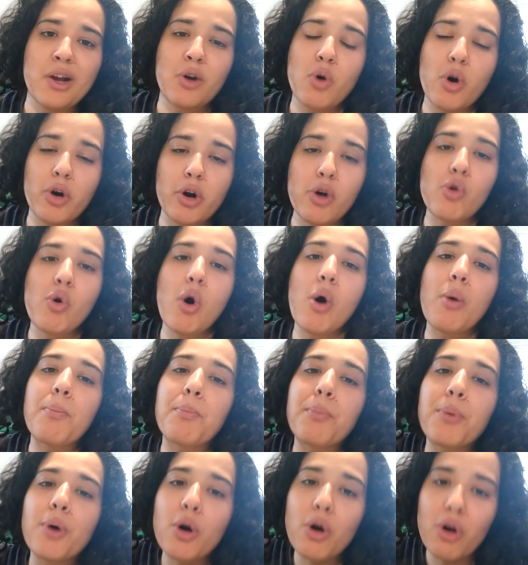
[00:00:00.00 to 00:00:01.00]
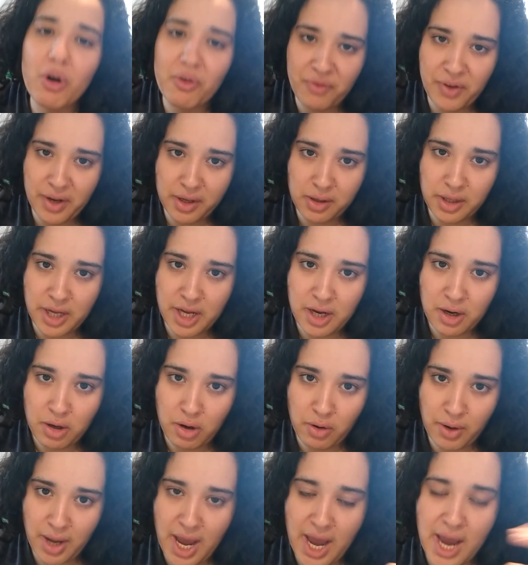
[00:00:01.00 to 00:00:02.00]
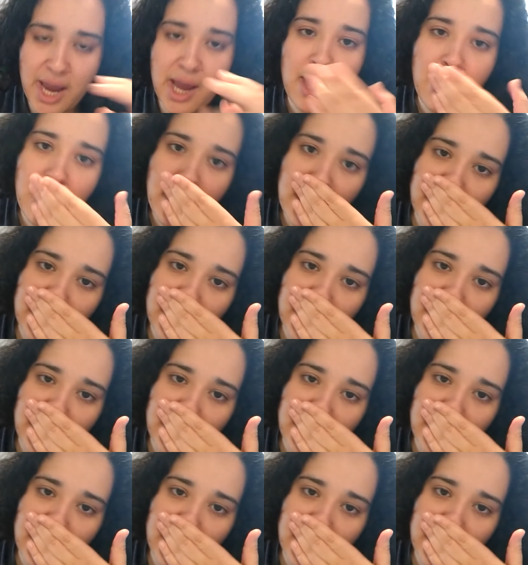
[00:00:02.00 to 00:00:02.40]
Quote unquote perfectly, okay?